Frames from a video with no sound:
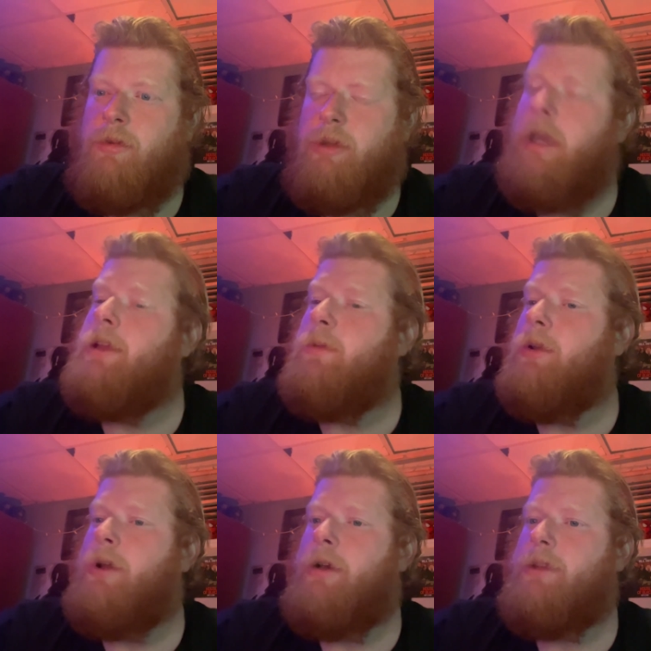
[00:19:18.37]
Yeah, you want
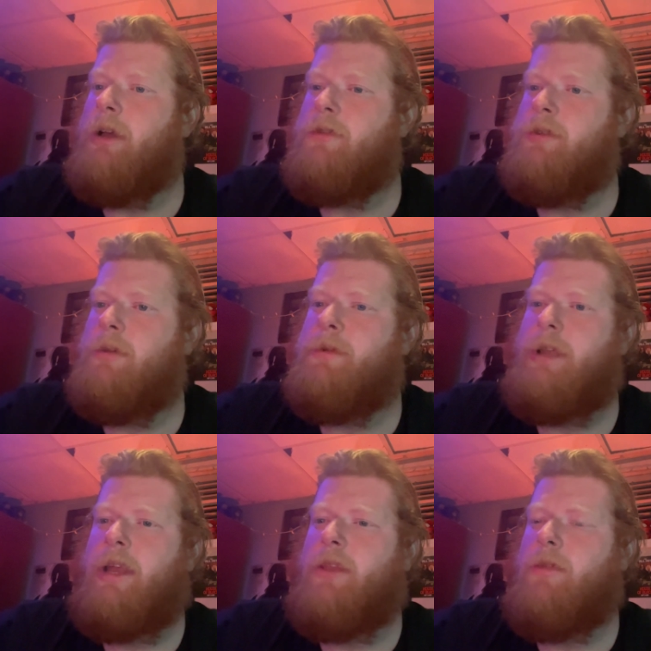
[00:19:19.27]
to know how Donald Trump would
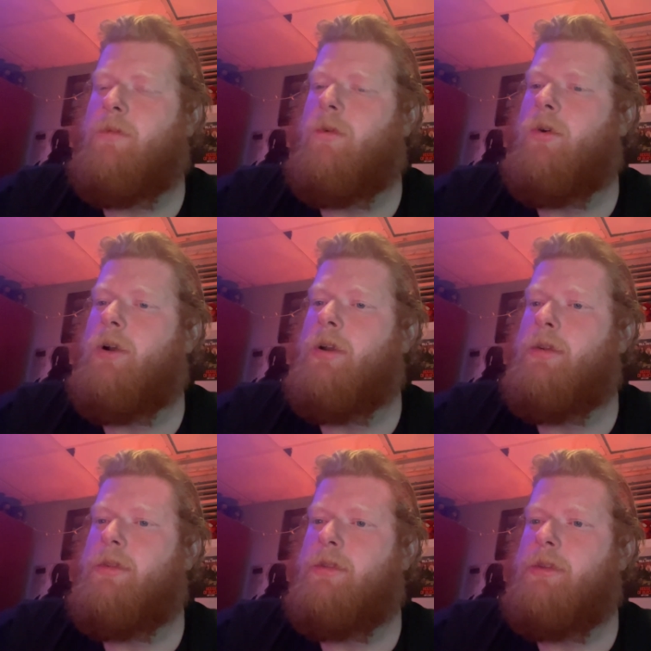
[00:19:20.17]
end the war
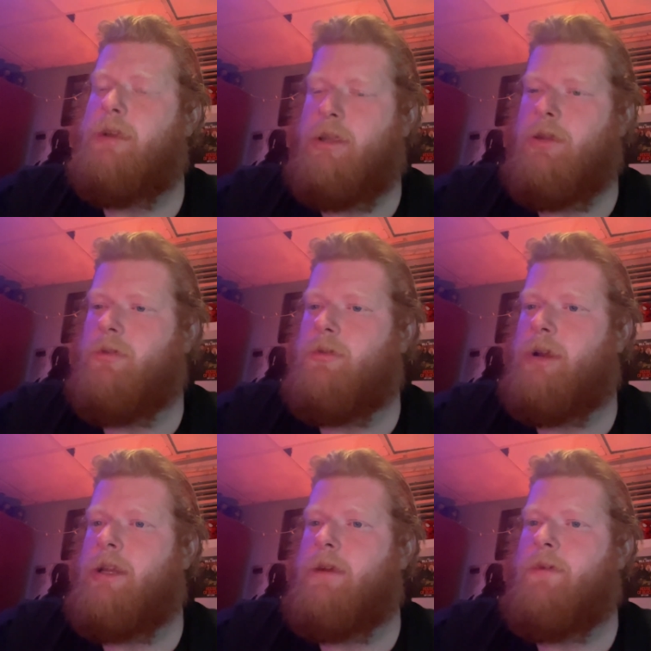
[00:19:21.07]
in
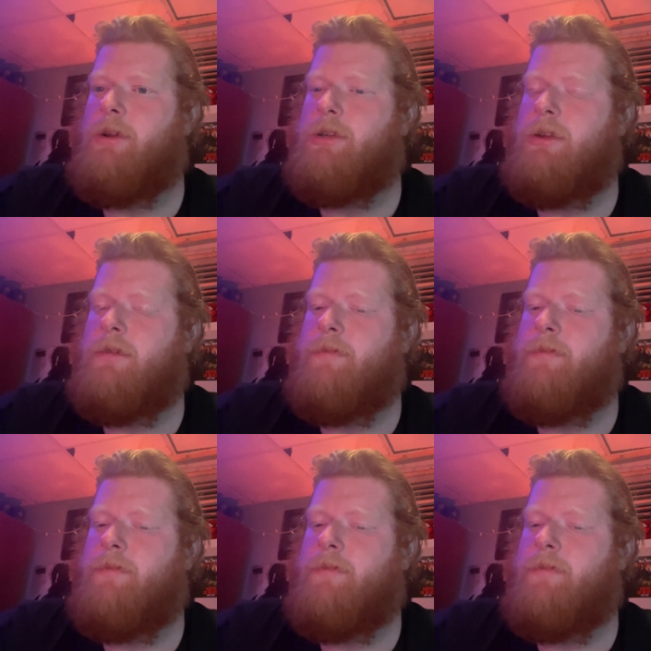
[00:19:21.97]
Ukraine and Russia?